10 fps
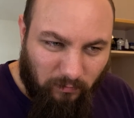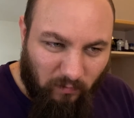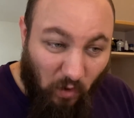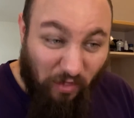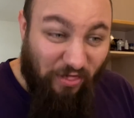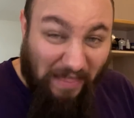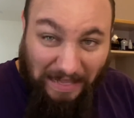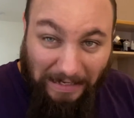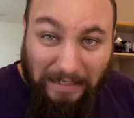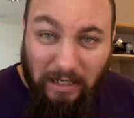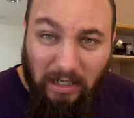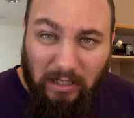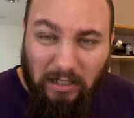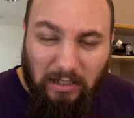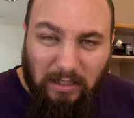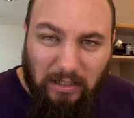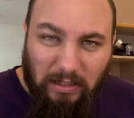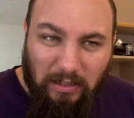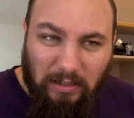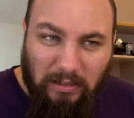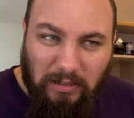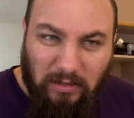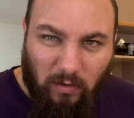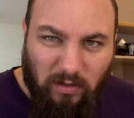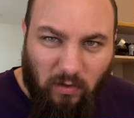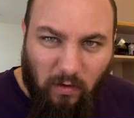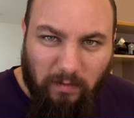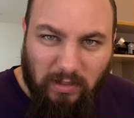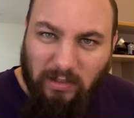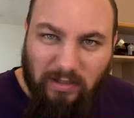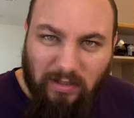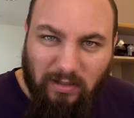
or thing stores corpses?